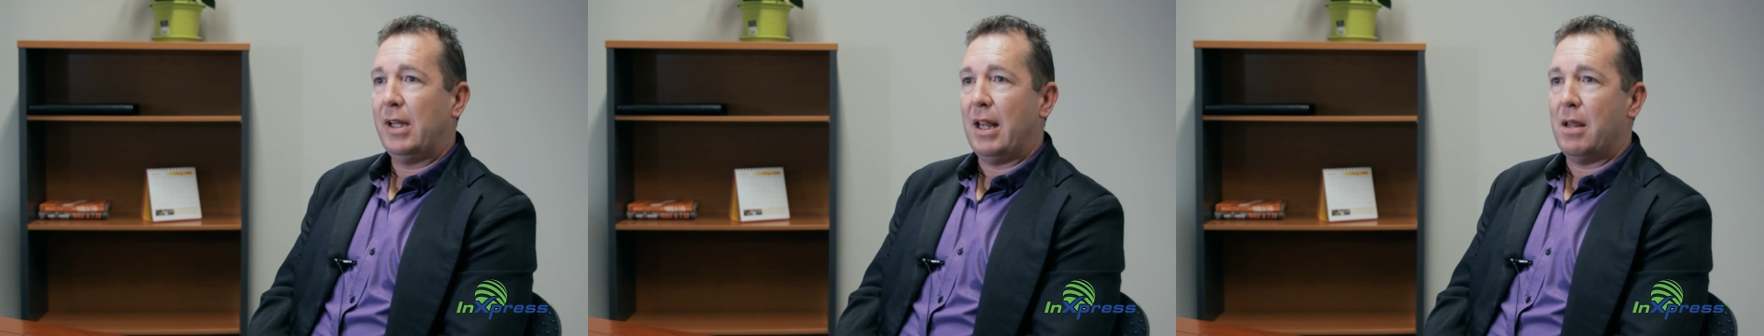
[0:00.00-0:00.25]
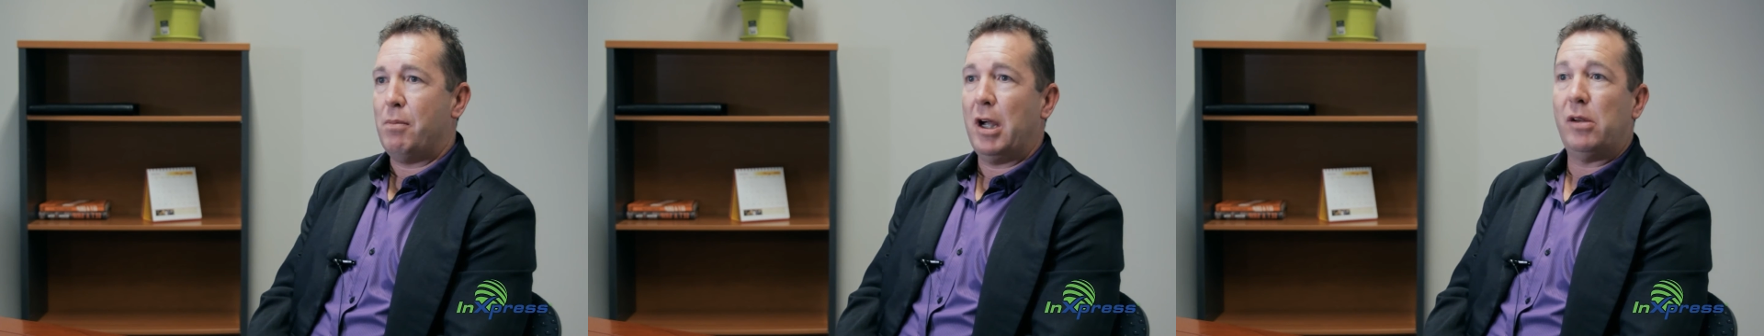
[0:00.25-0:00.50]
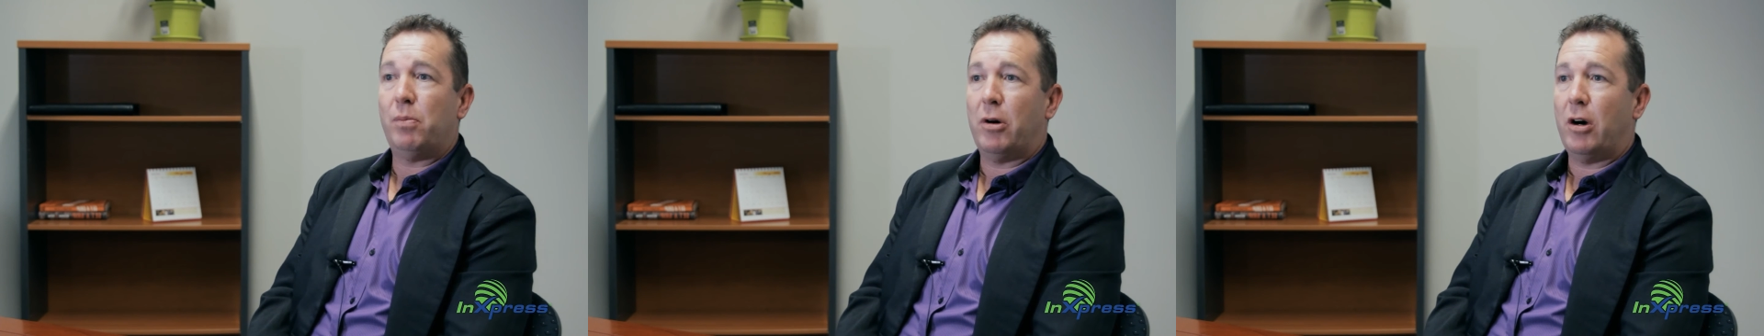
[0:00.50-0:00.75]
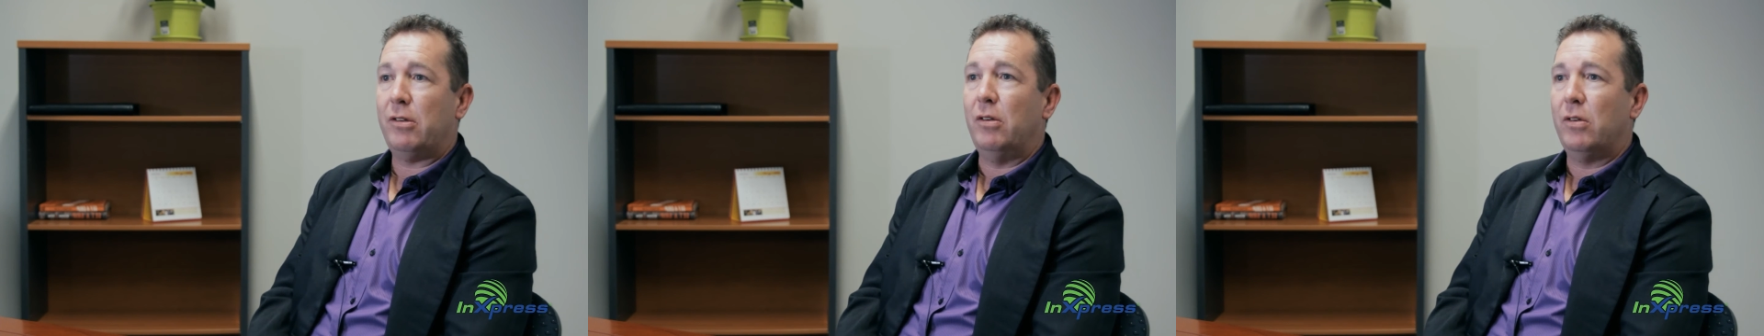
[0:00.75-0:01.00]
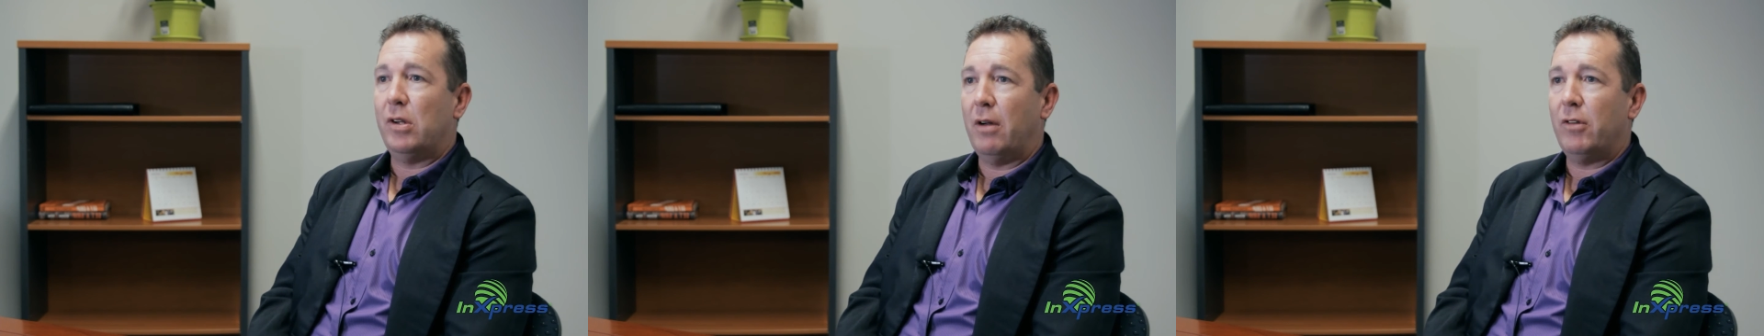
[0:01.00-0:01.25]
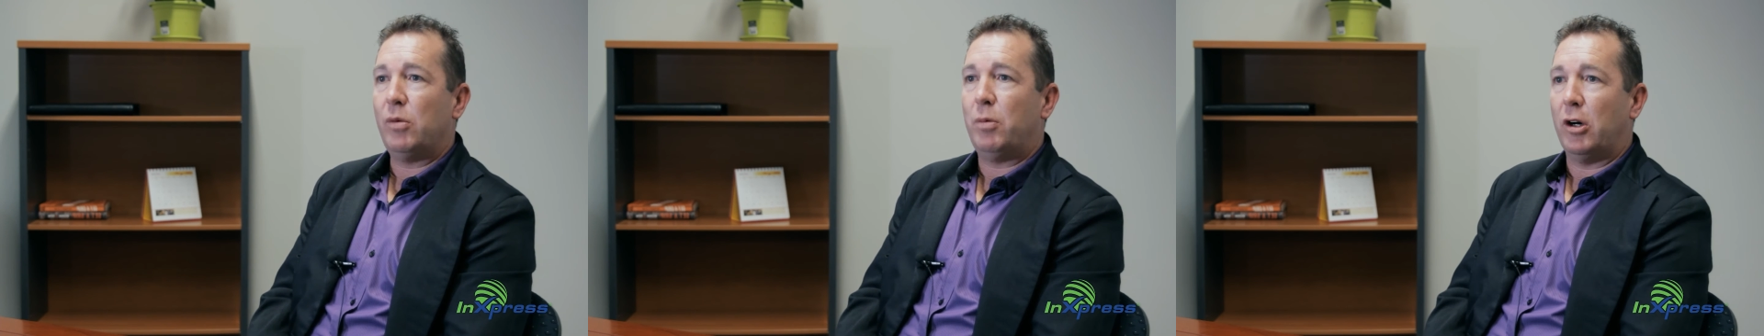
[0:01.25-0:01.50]
get the best price and
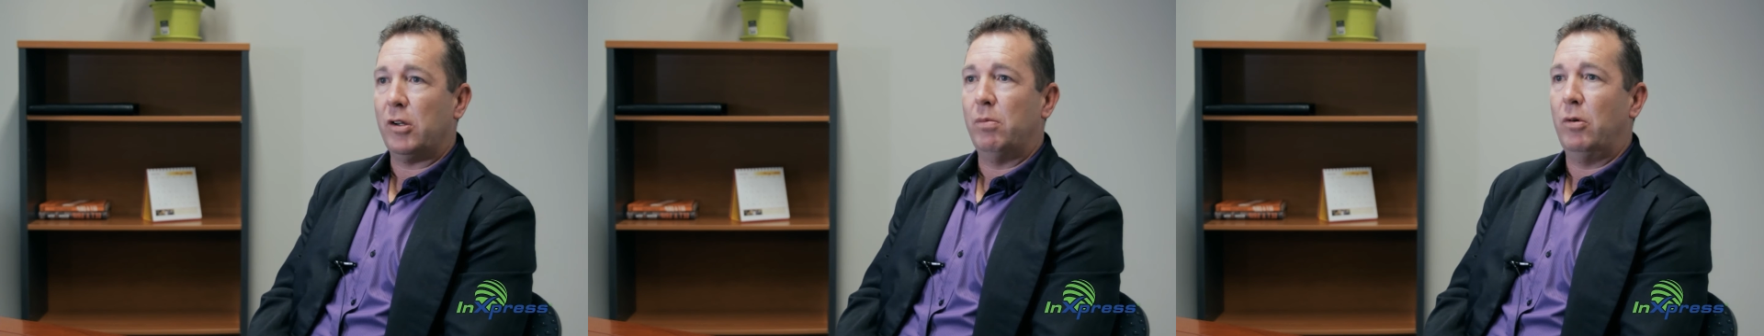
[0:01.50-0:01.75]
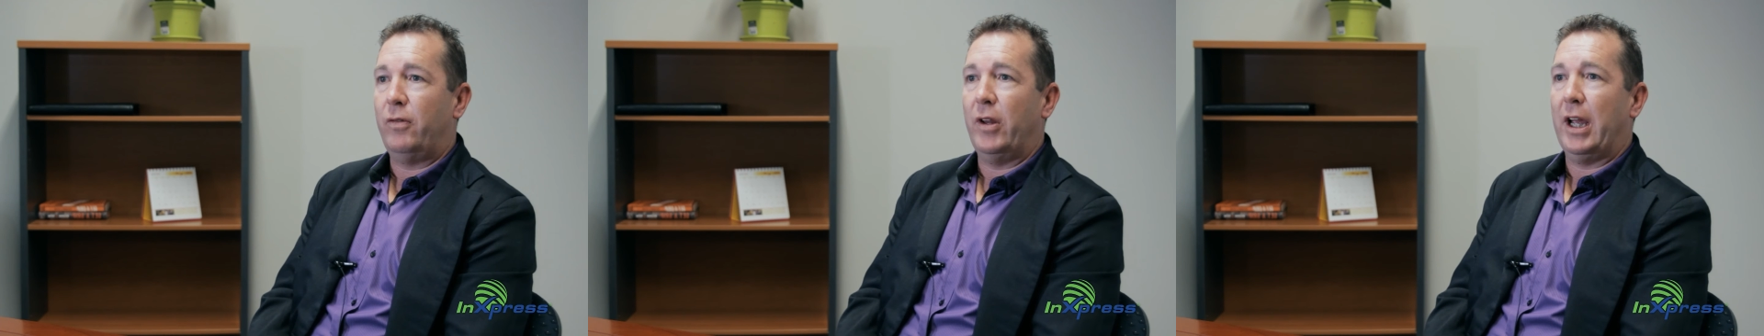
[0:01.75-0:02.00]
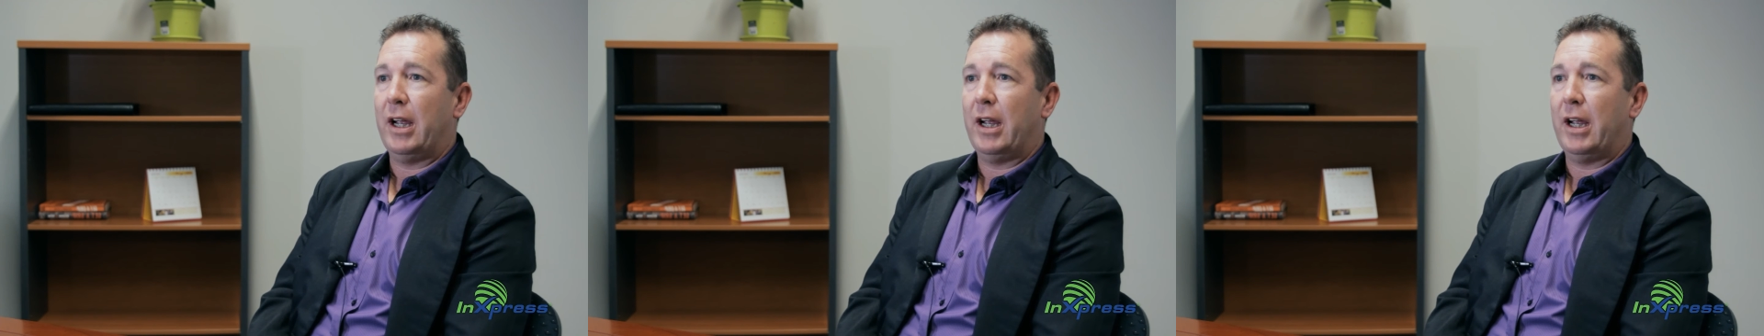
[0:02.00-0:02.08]
service possible for their